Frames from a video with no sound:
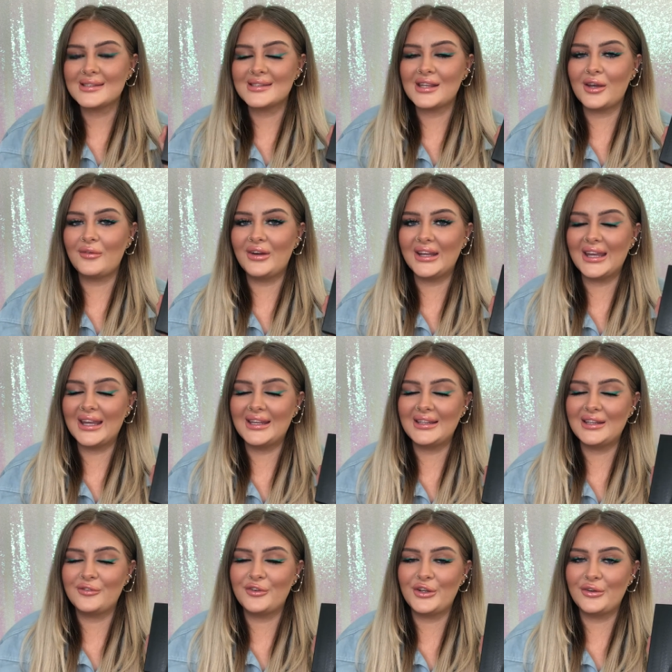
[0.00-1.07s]
So again,
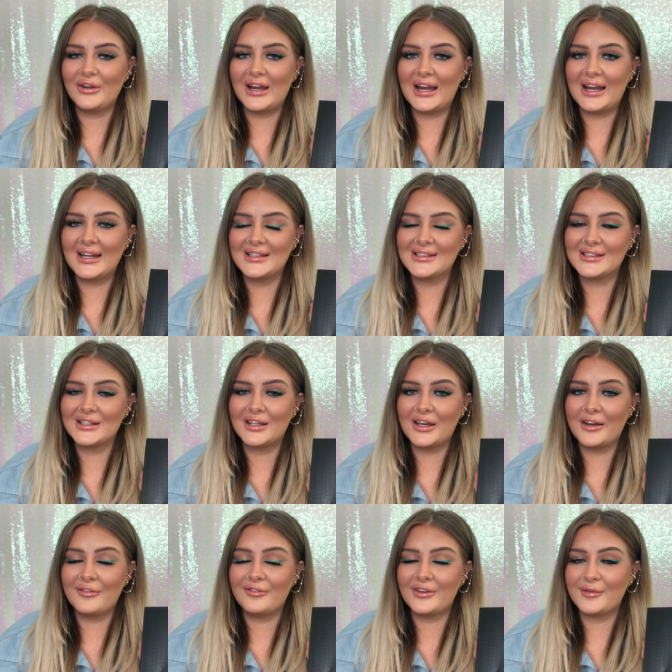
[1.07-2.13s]
if you guys
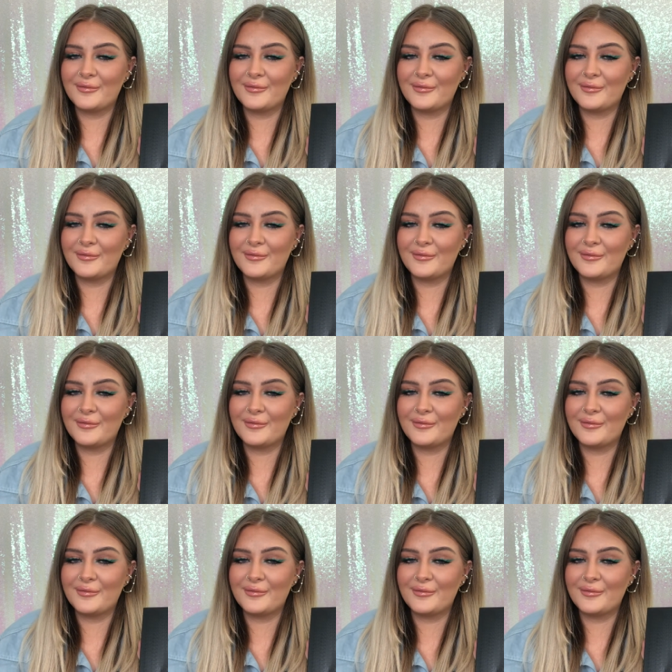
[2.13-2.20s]
have